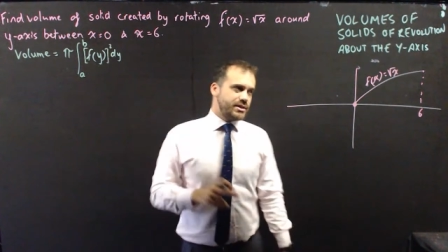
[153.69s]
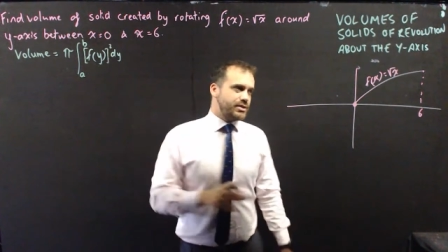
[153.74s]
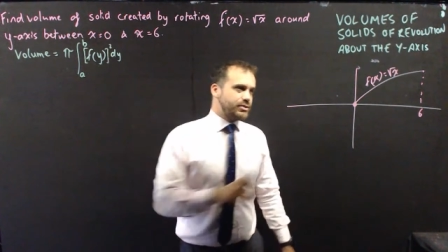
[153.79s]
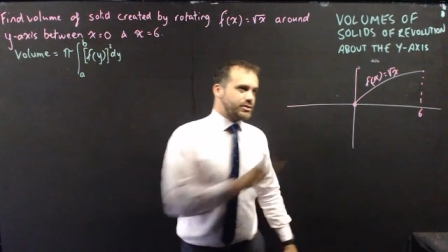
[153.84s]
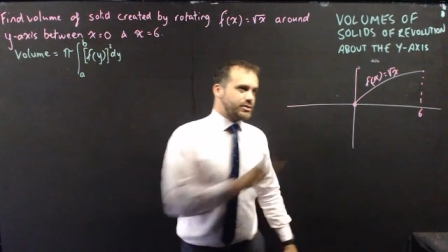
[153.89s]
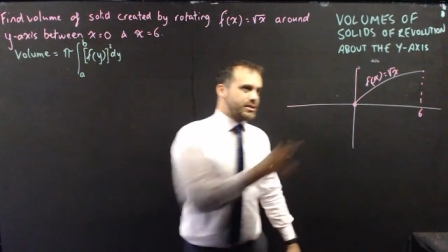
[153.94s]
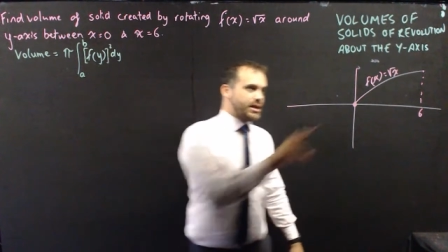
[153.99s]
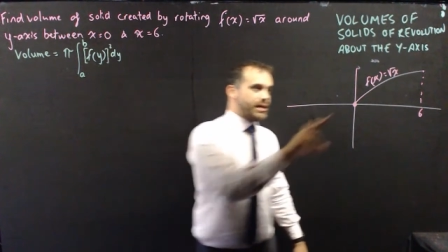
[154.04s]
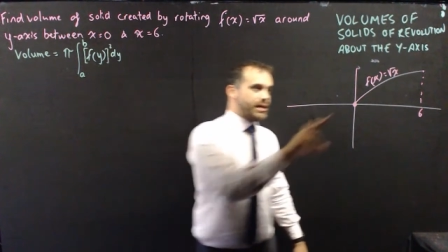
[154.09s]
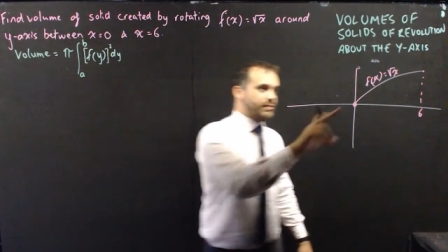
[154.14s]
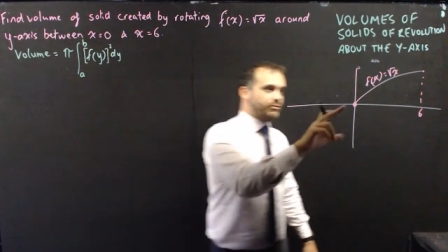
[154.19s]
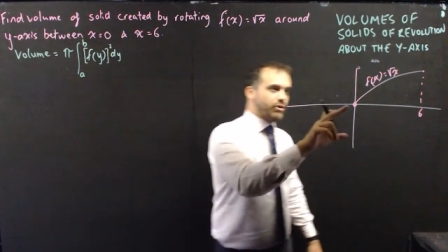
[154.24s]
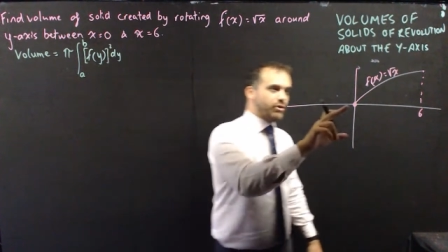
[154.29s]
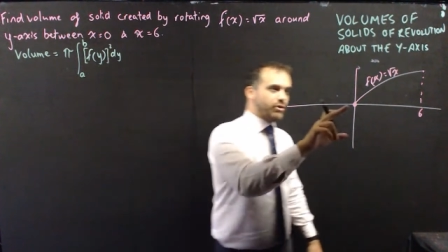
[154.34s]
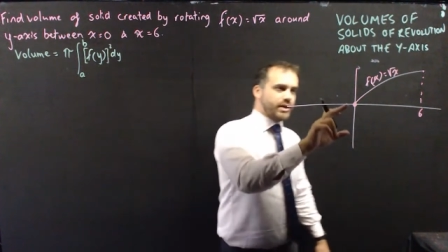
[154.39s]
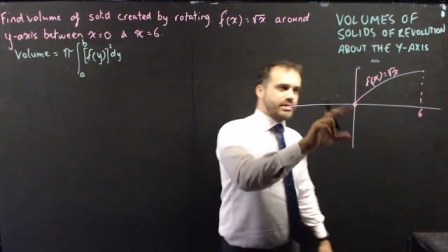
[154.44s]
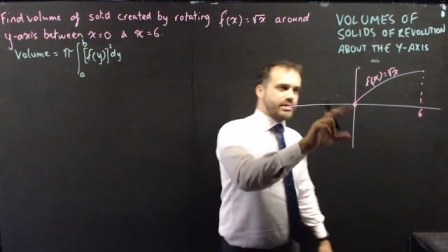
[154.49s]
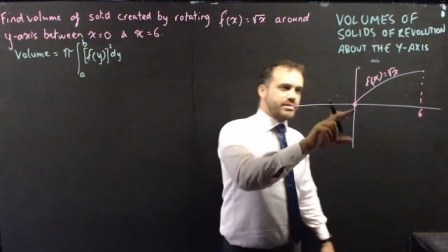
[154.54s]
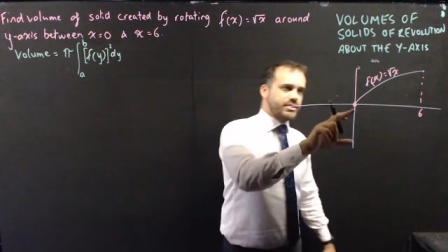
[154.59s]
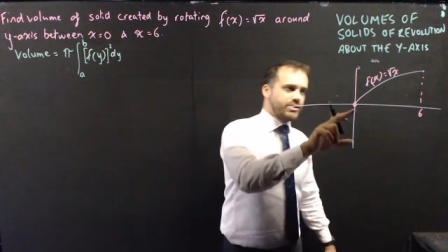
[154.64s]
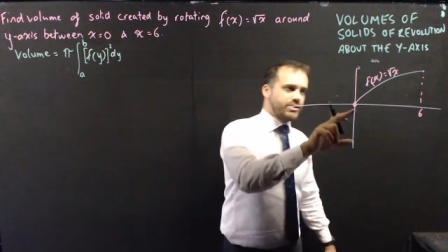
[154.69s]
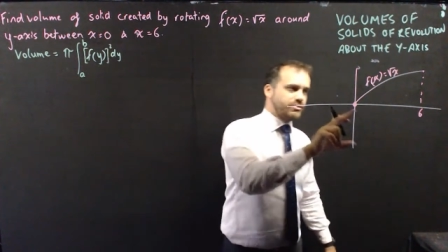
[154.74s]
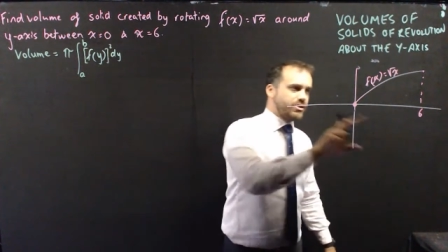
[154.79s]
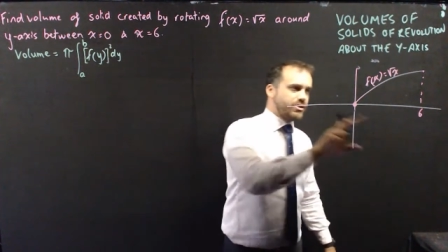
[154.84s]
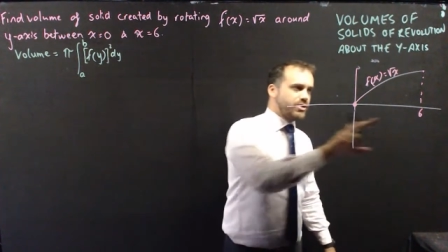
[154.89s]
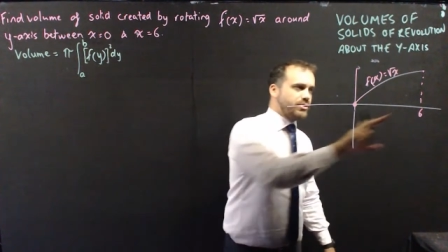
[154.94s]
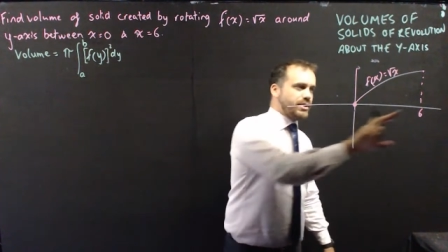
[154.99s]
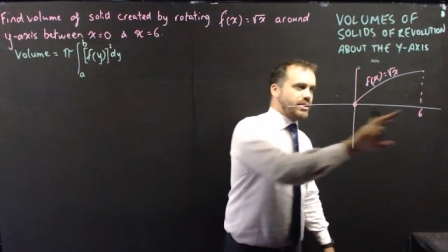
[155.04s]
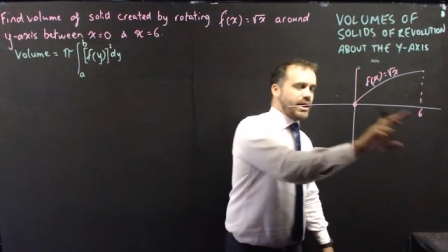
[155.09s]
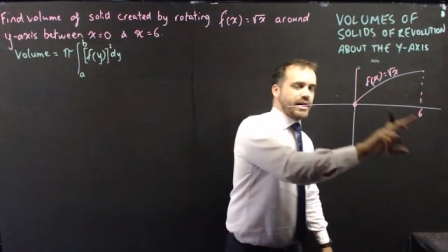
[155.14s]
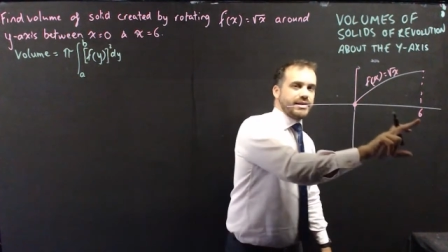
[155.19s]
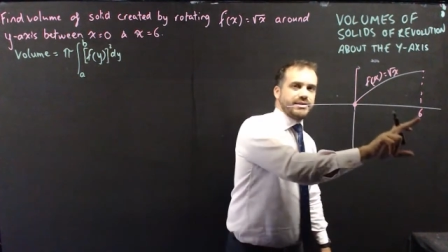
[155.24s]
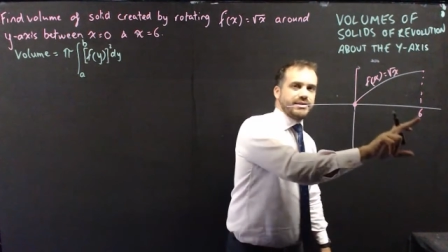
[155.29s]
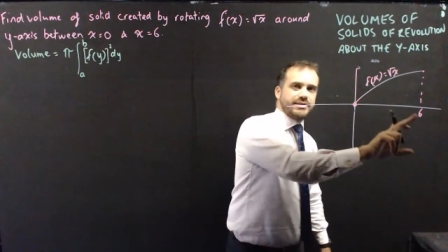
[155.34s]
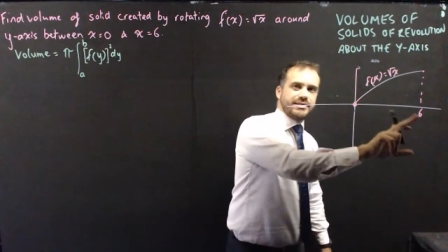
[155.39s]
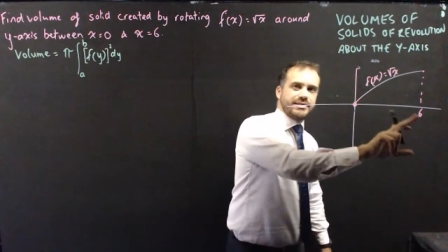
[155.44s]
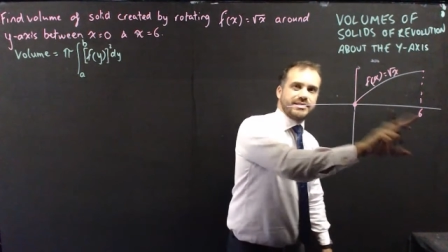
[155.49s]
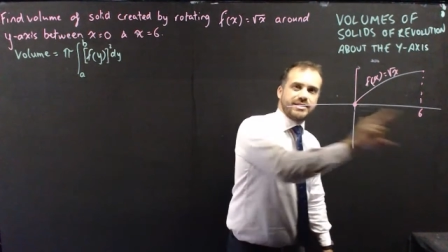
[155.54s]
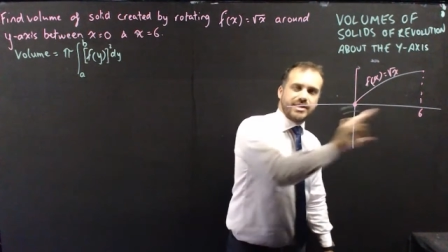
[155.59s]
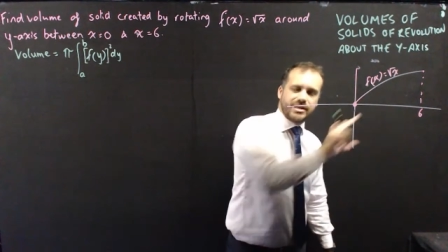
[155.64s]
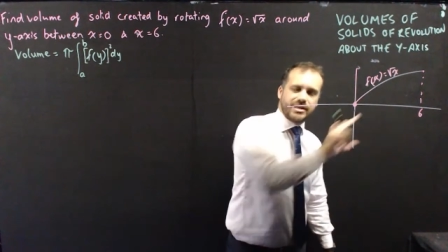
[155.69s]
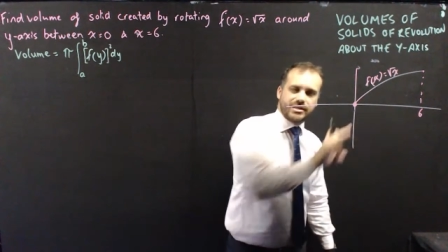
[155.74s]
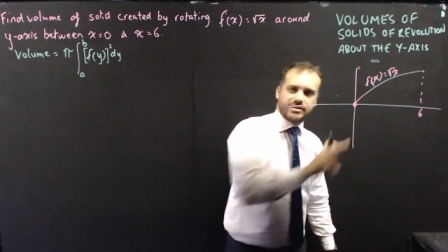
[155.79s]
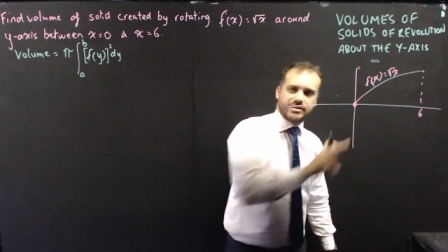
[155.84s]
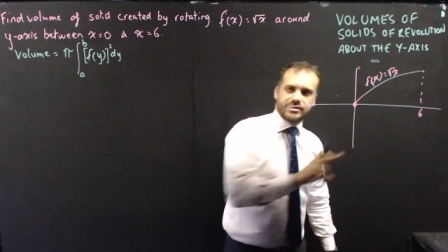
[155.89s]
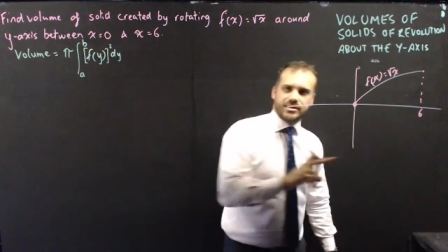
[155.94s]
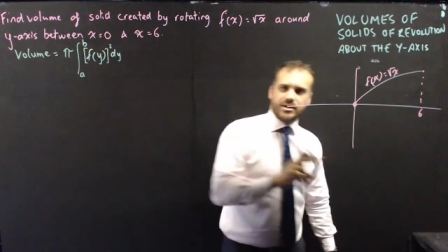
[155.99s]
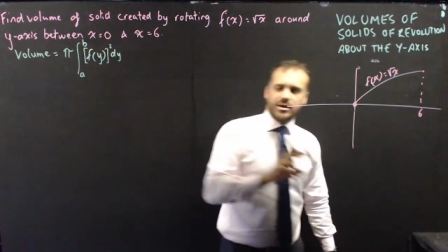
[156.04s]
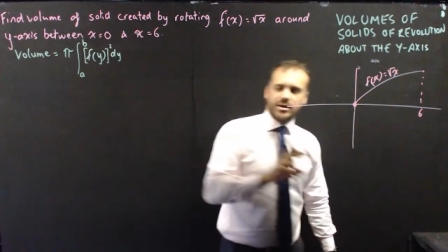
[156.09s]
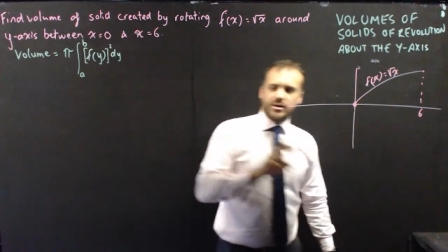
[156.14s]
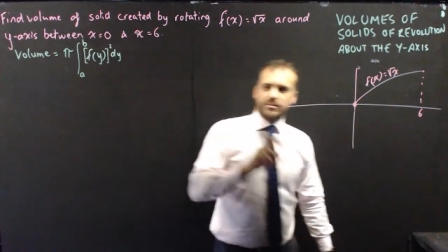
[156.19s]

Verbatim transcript: You'll say, right, 0 and 6,